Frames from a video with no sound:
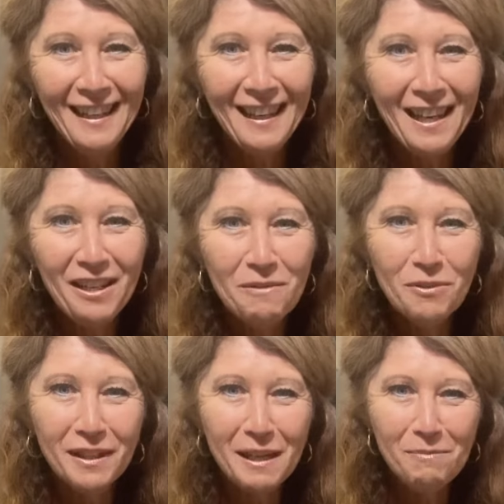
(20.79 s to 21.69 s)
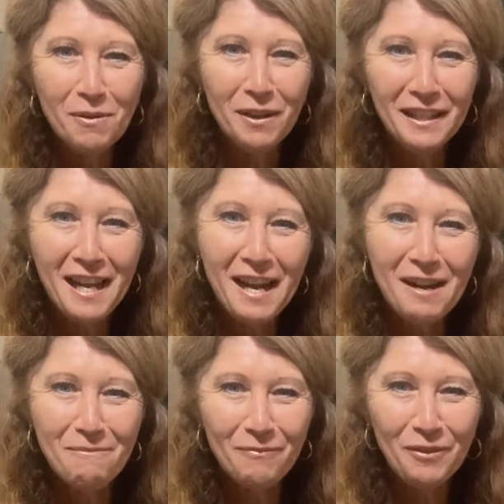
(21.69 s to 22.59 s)
and I'll put it up
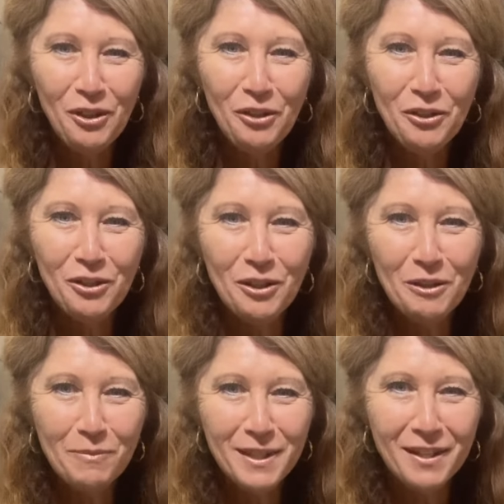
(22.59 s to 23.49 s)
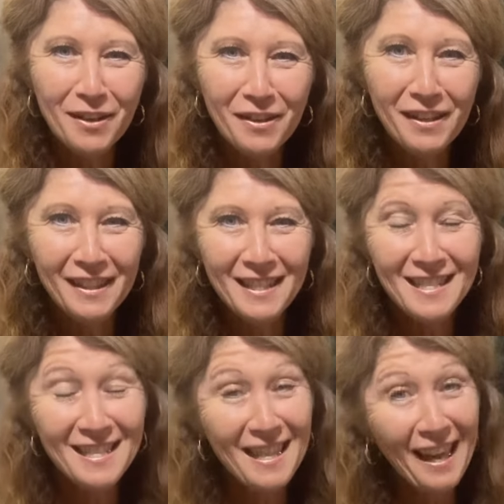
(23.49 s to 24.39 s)
on YouTube so that it's
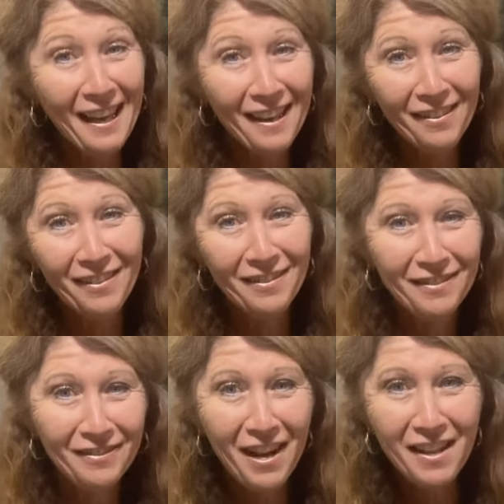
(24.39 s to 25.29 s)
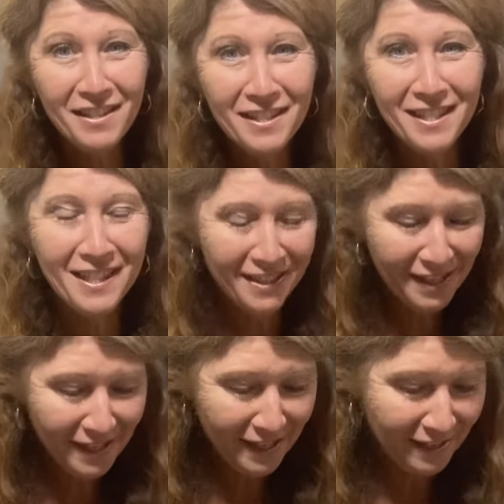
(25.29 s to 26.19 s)
there for others to
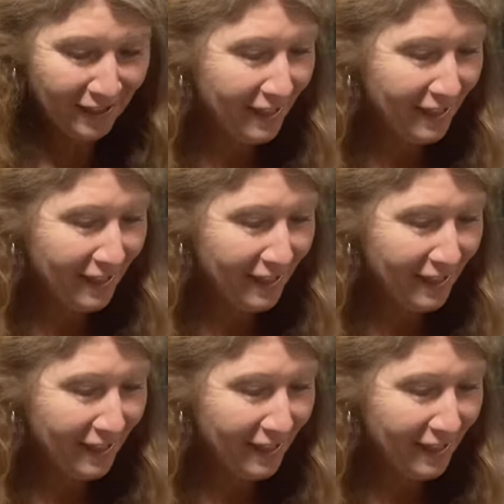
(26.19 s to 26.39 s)
see.